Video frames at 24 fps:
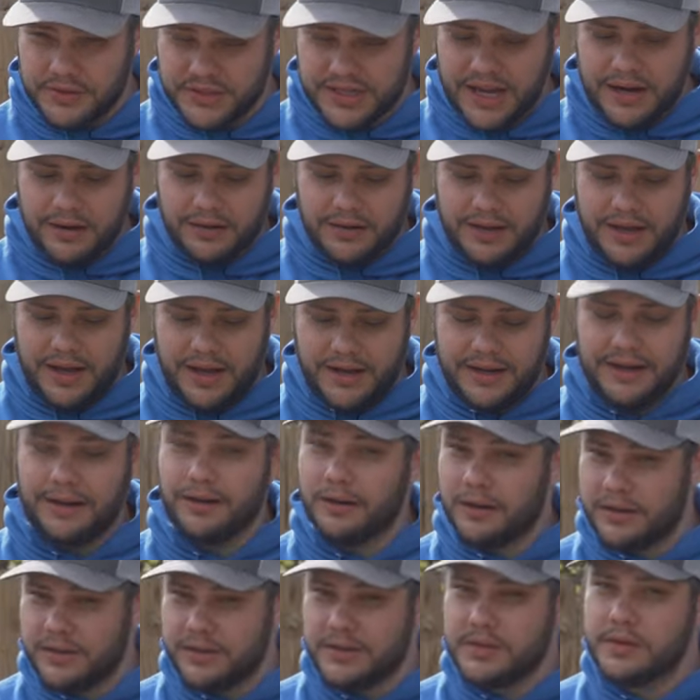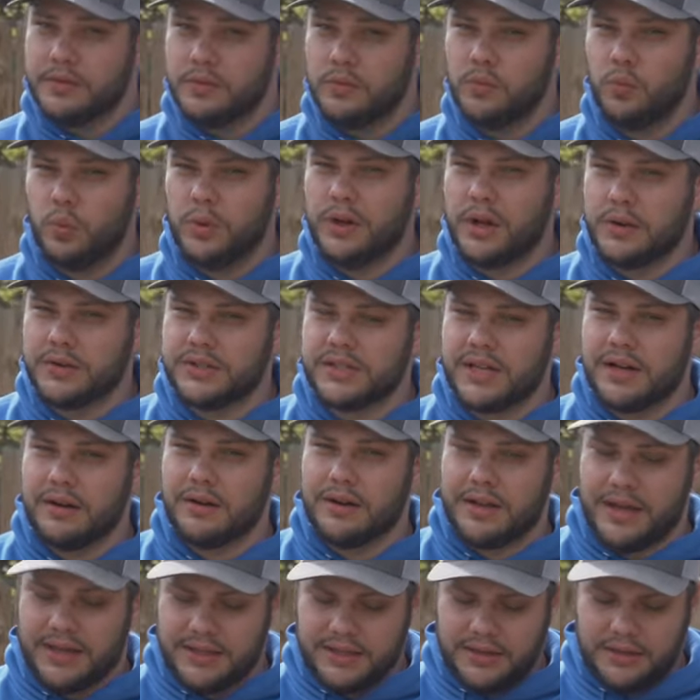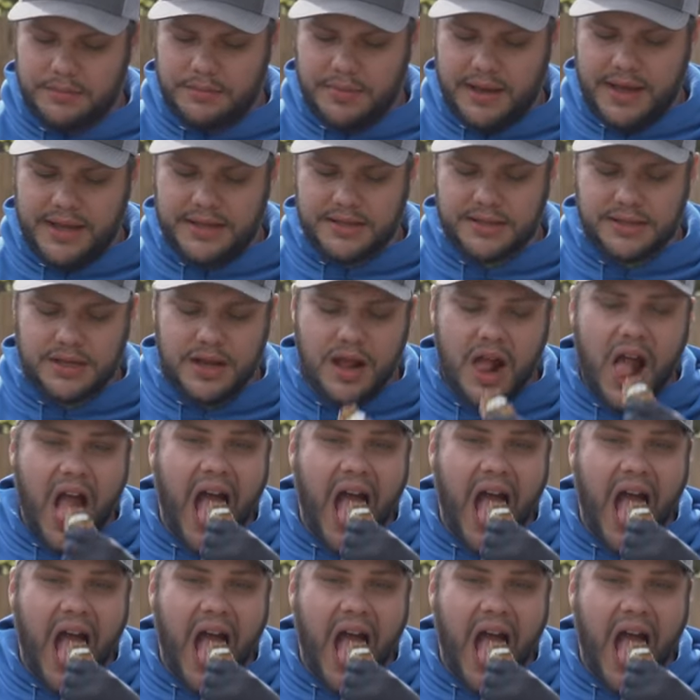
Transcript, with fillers: center cut here because we know center cut's the best.